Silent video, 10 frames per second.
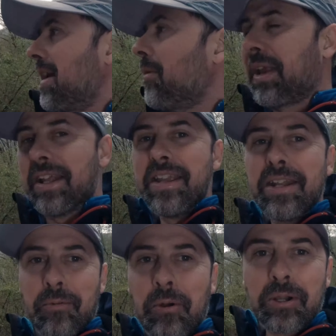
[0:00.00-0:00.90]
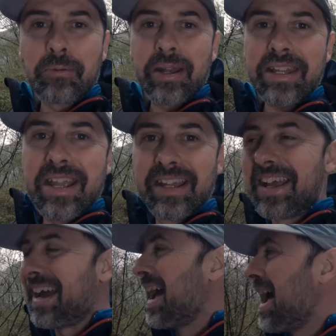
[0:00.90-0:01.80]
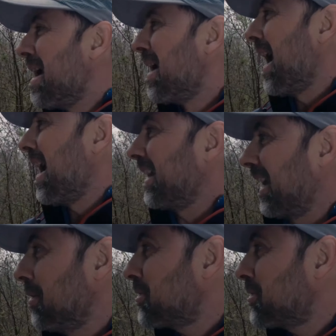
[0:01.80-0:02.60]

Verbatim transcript: yeah, we can hear the water already and I can